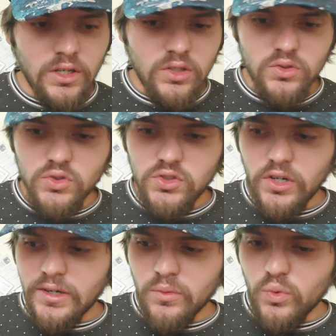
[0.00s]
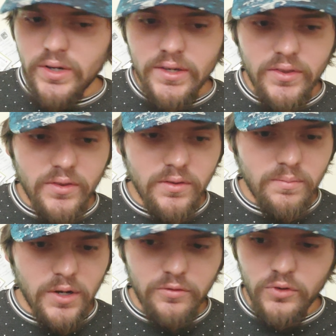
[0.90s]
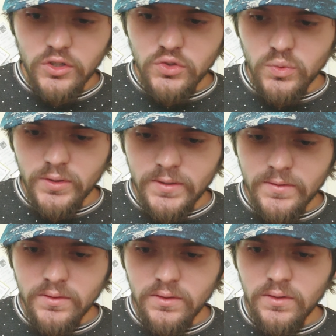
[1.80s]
So starting with my first one